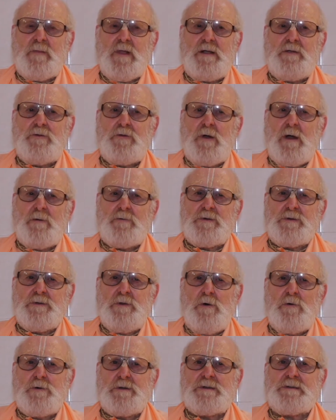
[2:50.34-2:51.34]
And so I was
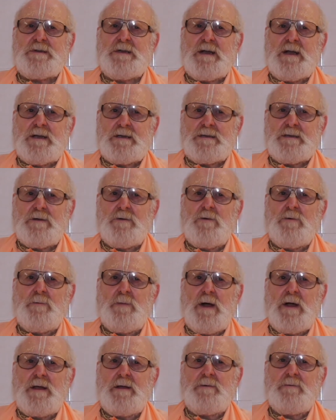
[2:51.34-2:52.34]
noticing, I said, oh,
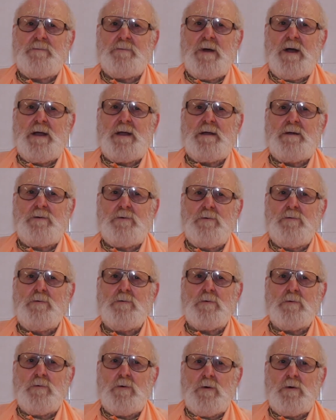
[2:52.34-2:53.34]
my
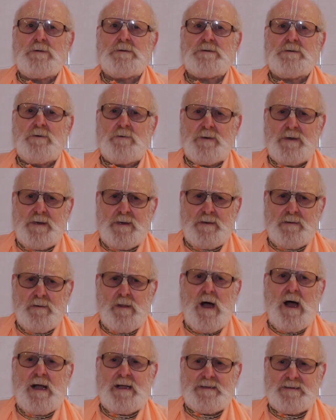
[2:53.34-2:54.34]
guru also, he
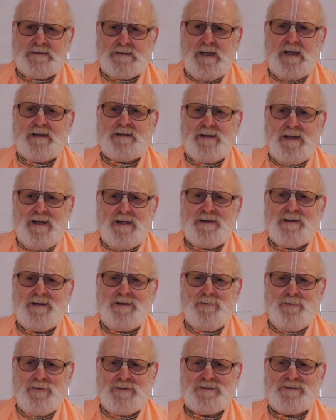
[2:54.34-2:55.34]
glides like that.
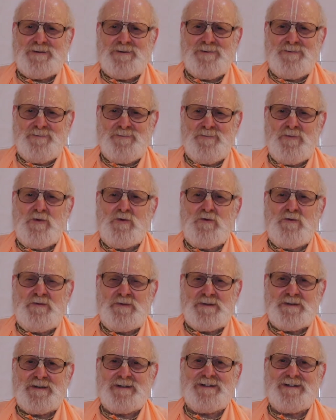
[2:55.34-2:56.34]
He also
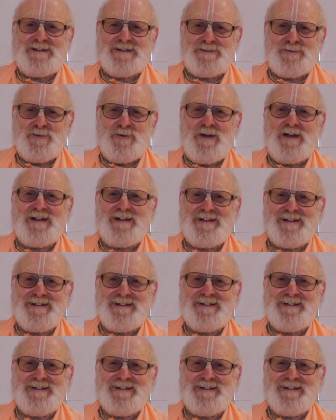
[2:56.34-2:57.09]
moves in this way.